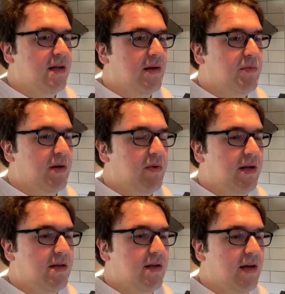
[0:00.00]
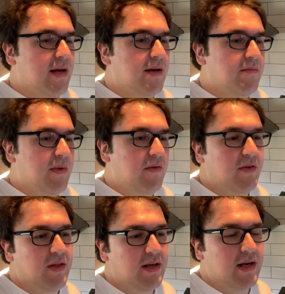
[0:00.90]
Be great.
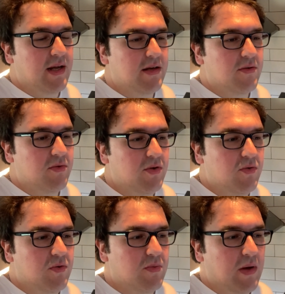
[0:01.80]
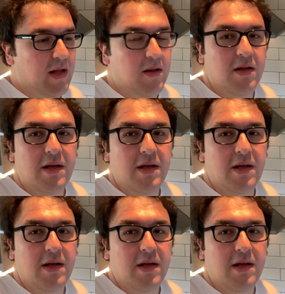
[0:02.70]
Everything that I don't use, I'll